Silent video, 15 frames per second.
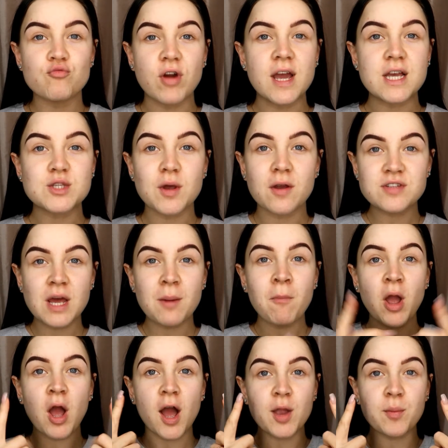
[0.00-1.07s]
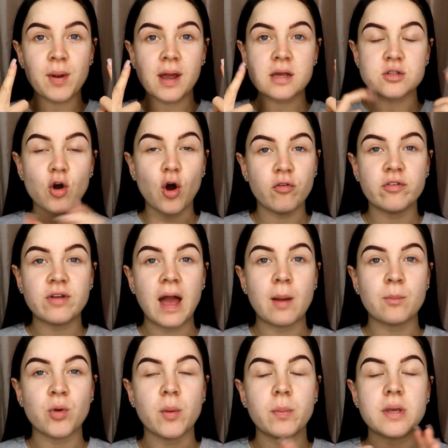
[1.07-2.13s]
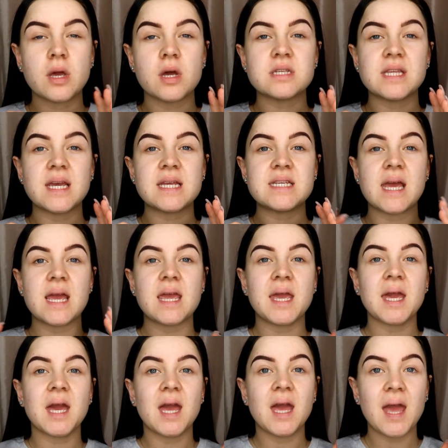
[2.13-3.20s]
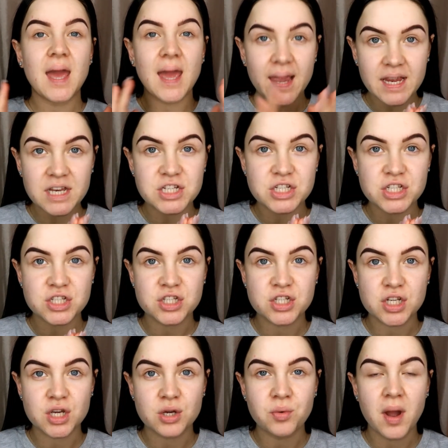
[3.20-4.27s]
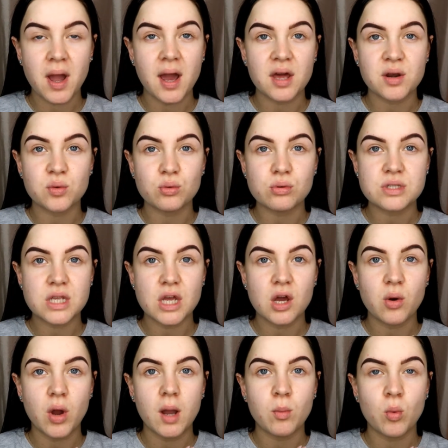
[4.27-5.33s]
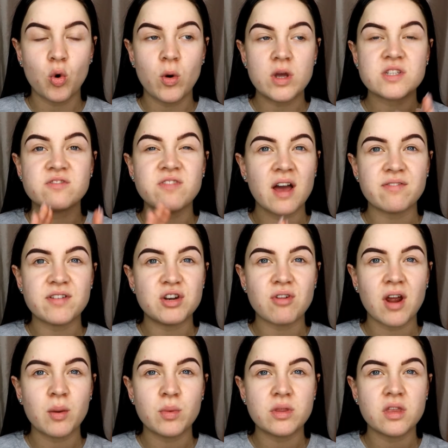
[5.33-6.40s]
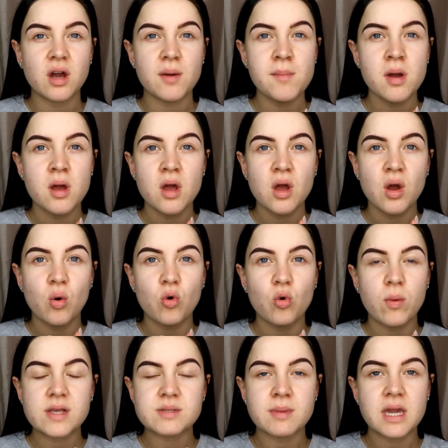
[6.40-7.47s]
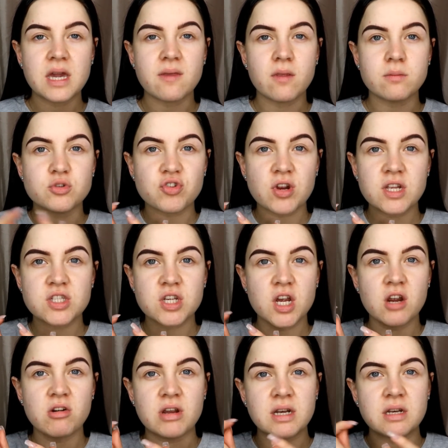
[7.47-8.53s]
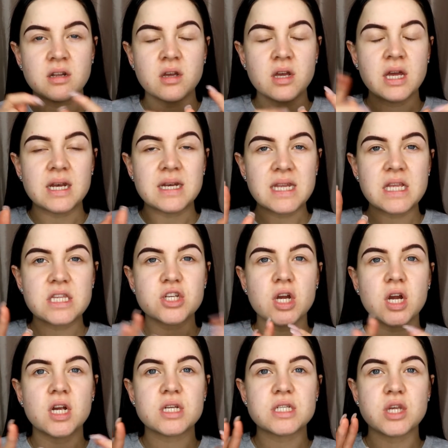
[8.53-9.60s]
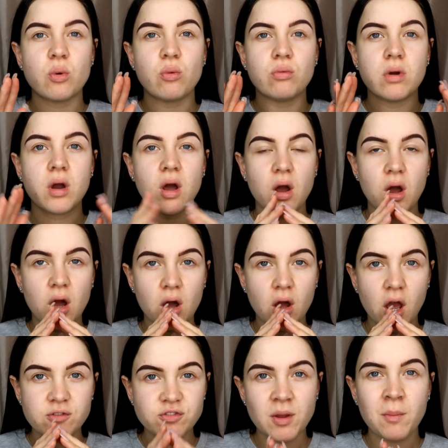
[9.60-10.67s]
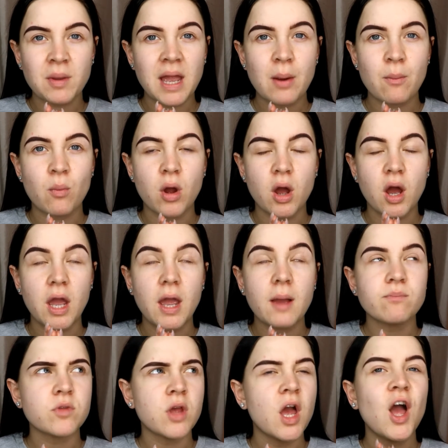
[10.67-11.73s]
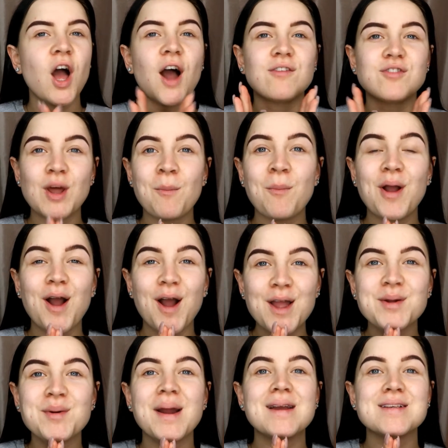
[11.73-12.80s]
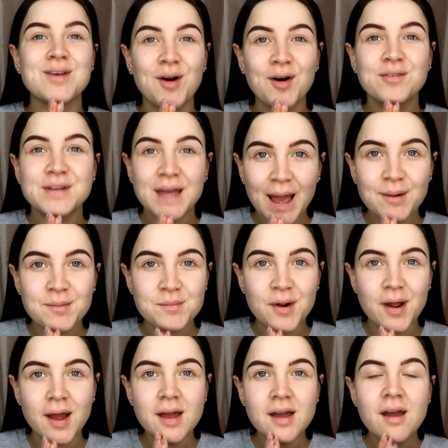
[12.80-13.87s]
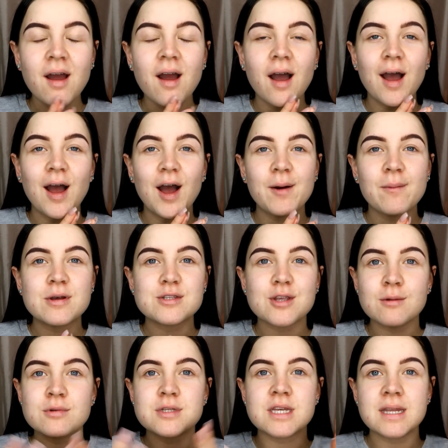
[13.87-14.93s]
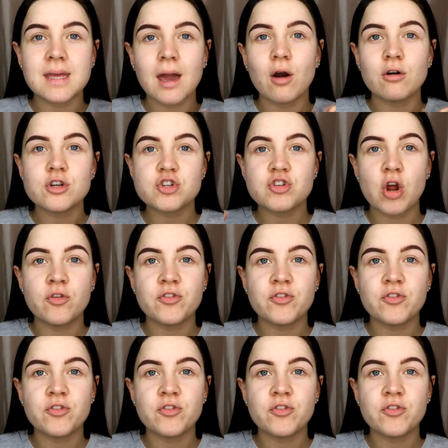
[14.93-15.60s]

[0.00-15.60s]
Right, so I've done my eyebrows off of camera because they take ages to do and also I'm always faffing around with them, always making them straighter and neater. So I've done my camera, I, I've done my eyebrows off camera, um, so I'm just going to get straight